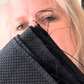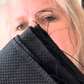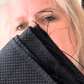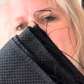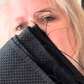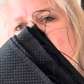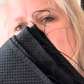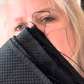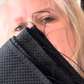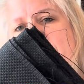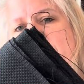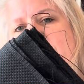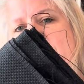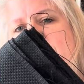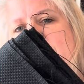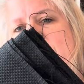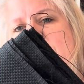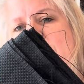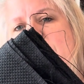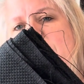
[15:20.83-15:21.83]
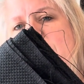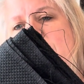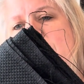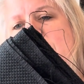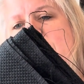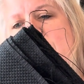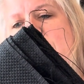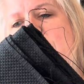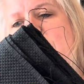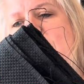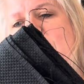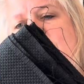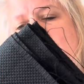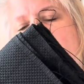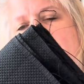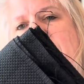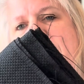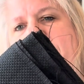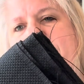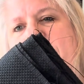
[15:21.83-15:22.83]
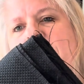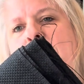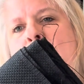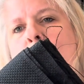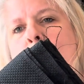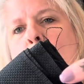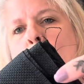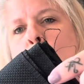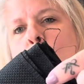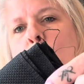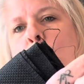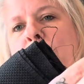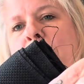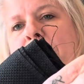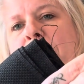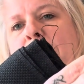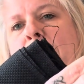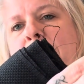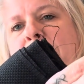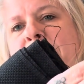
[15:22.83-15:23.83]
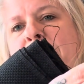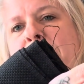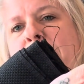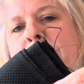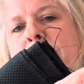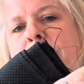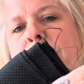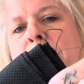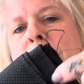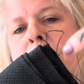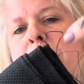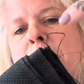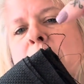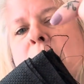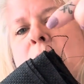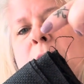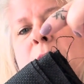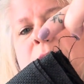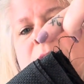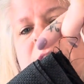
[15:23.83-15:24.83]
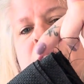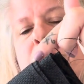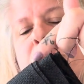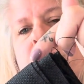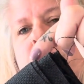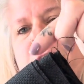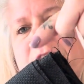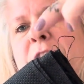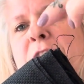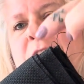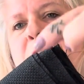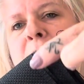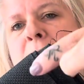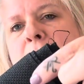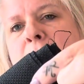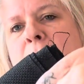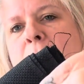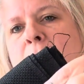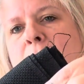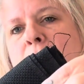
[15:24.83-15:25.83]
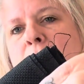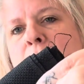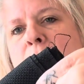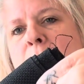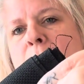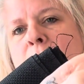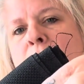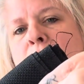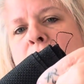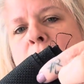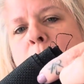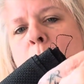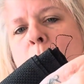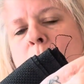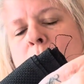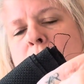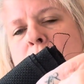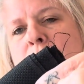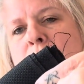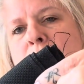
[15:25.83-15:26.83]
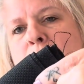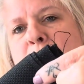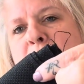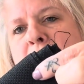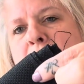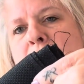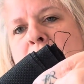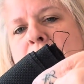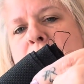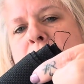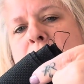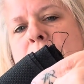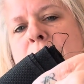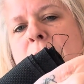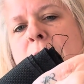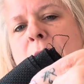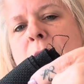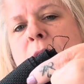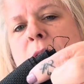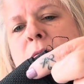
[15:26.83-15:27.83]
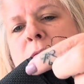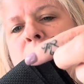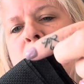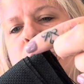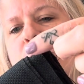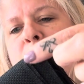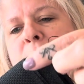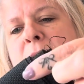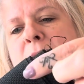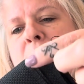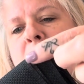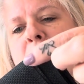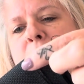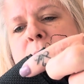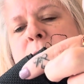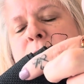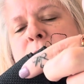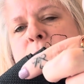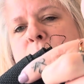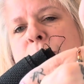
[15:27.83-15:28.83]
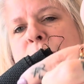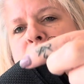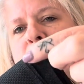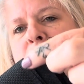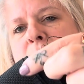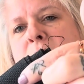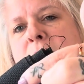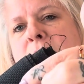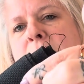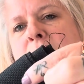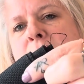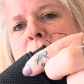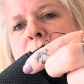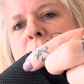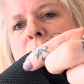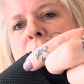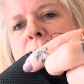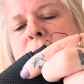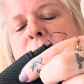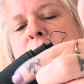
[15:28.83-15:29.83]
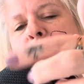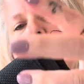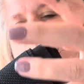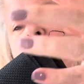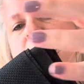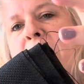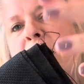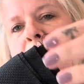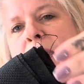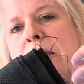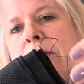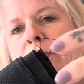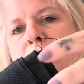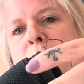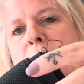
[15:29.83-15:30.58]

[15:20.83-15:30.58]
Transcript: fabric, and I'm having a really hard time differentiating the holes because of being able to see the weave.